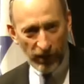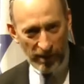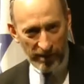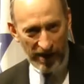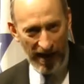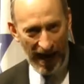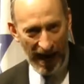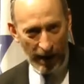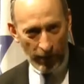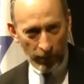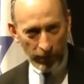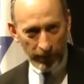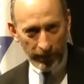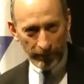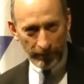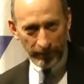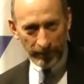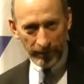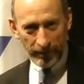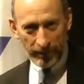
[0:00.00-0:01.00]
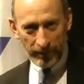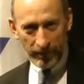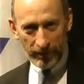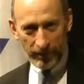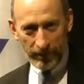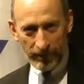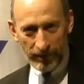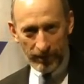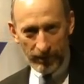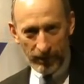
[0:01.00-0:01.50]
from now.
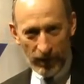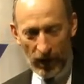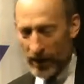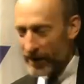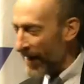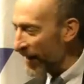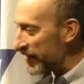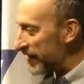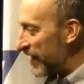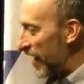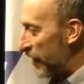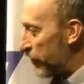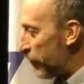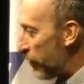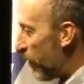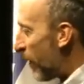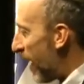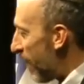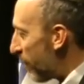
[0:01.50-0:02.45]
No, that's not true.